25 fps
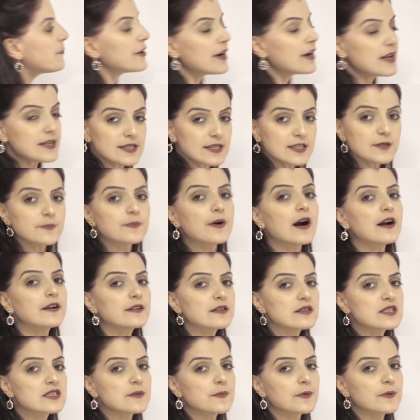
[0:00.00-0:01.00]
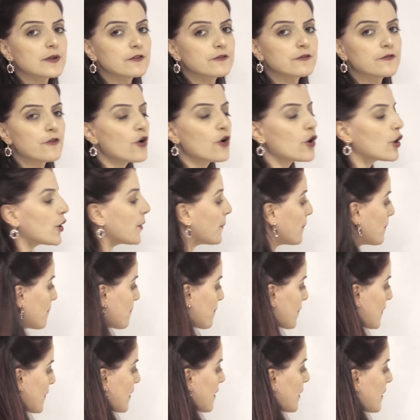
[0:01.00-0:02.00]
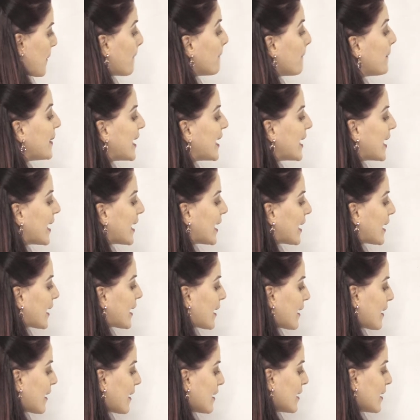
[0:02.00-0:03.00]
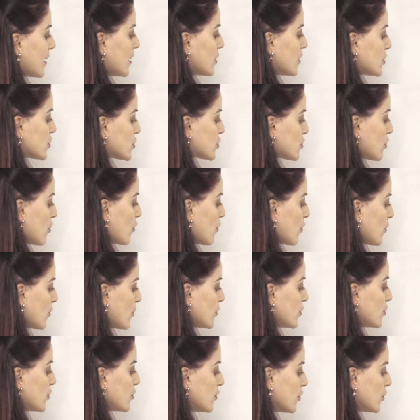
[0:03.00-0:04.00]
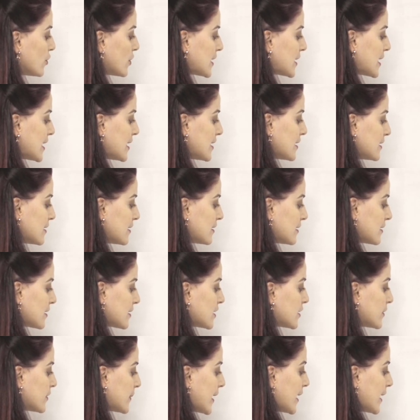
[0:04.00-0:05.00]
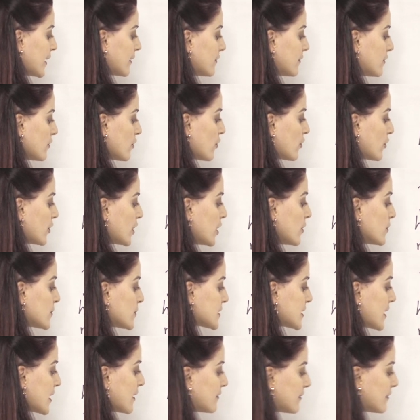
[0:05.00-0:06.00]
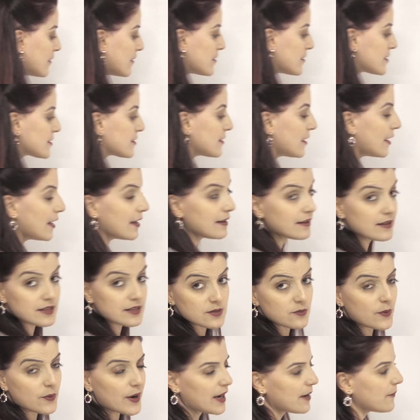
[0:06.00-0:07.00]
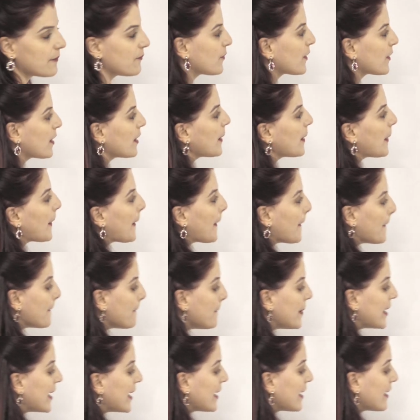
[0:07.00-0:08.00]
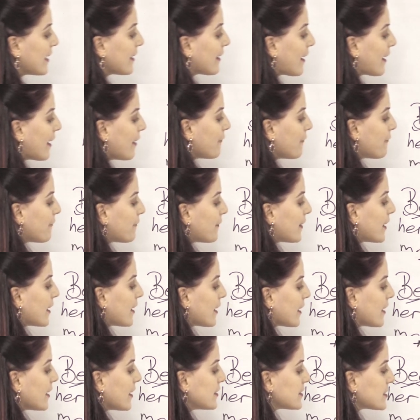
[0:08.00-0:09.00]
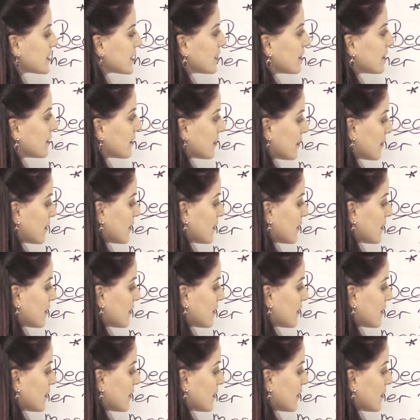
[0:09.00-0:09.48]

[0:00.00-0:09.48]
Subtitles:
present participle form? Being. So you can create your new sentence in this way. Being afraid